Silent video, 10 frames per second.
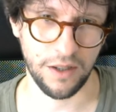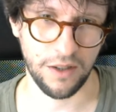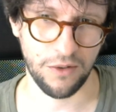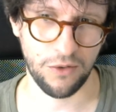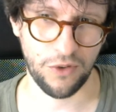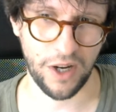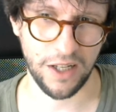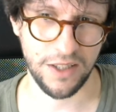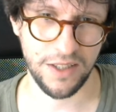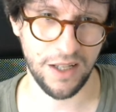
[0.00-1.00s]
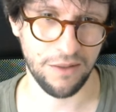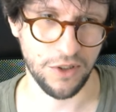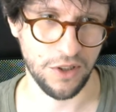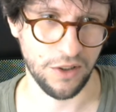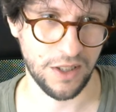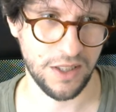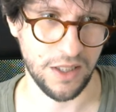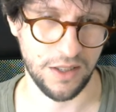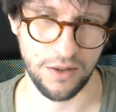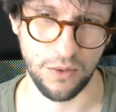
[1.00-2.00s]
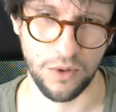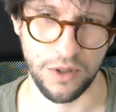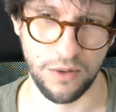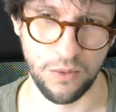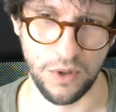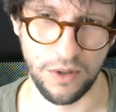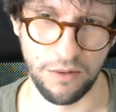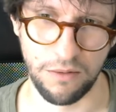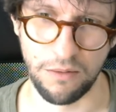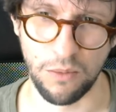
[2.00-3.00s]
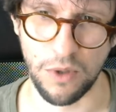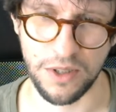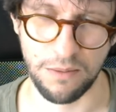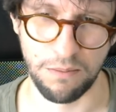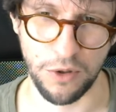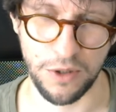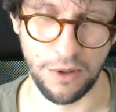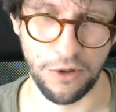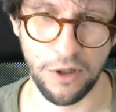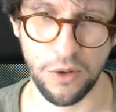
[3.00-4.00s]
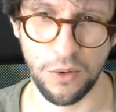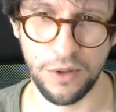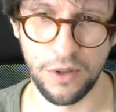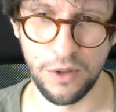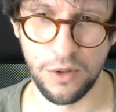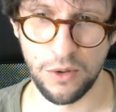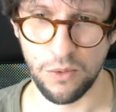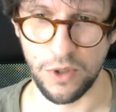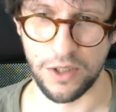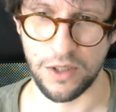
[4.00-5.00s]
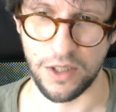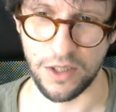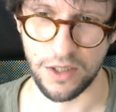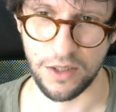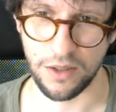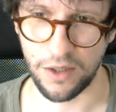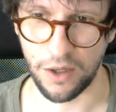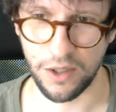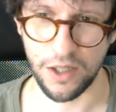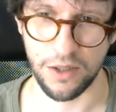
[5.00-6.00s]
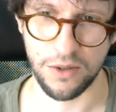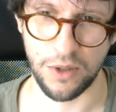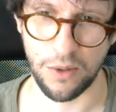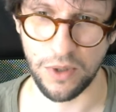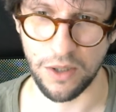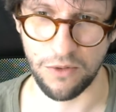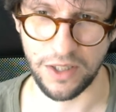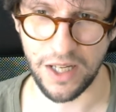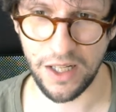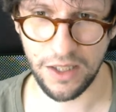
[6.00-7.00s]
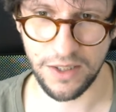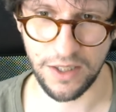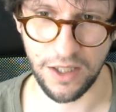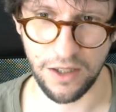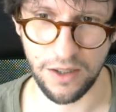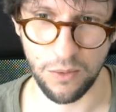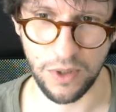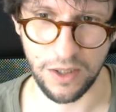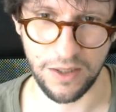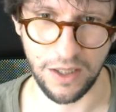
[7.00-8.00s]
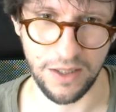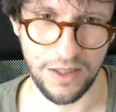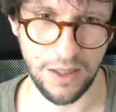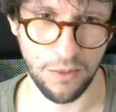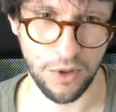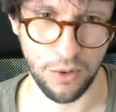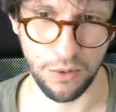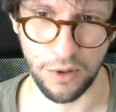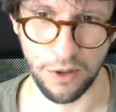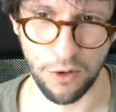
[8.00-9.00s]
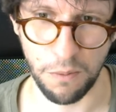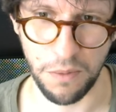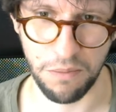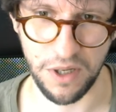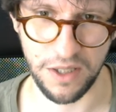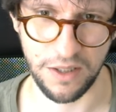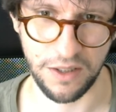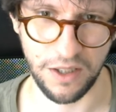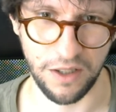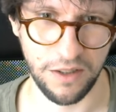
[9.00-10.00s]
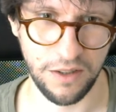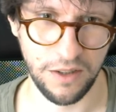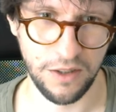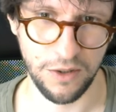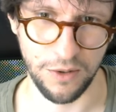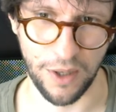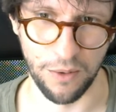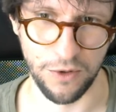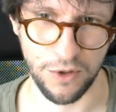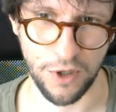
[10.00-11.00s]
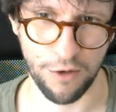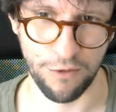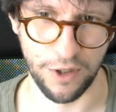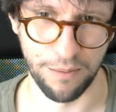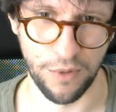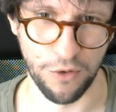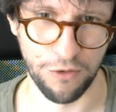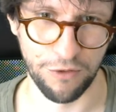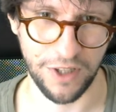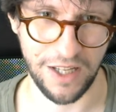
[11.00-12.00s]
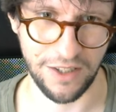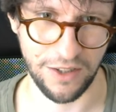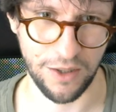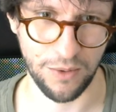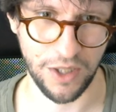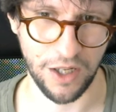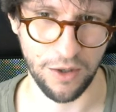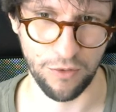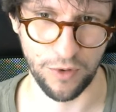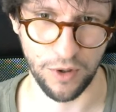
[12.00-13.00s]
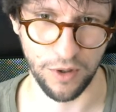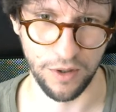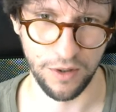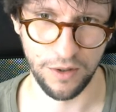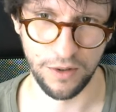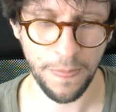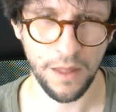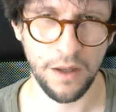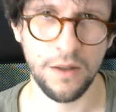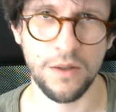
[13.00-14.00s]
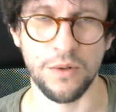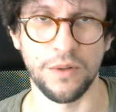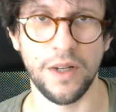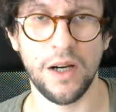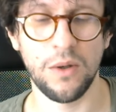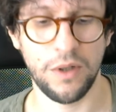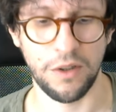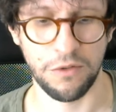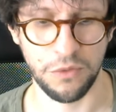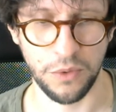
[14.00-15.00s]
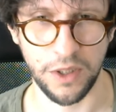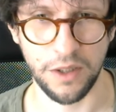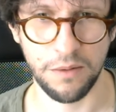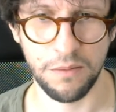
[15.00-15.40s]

file itself does not exist or wasn't possible to load, which is down here. So then we can write else here, and we can take the same code and copy paste it here. So now we just covered both cases here where it can go wrong. So now if we